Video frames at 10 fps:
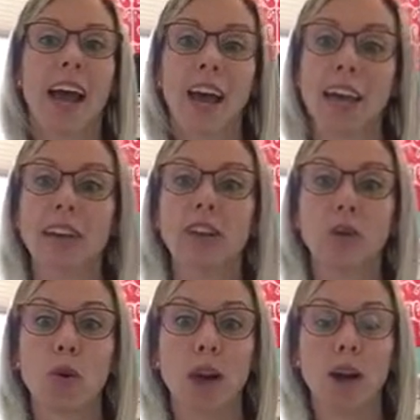And
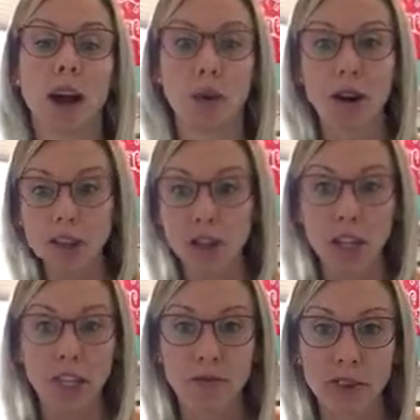your
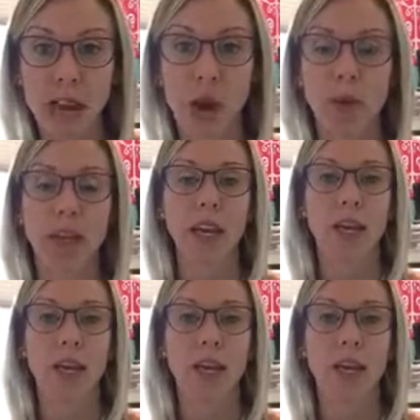registration fee not only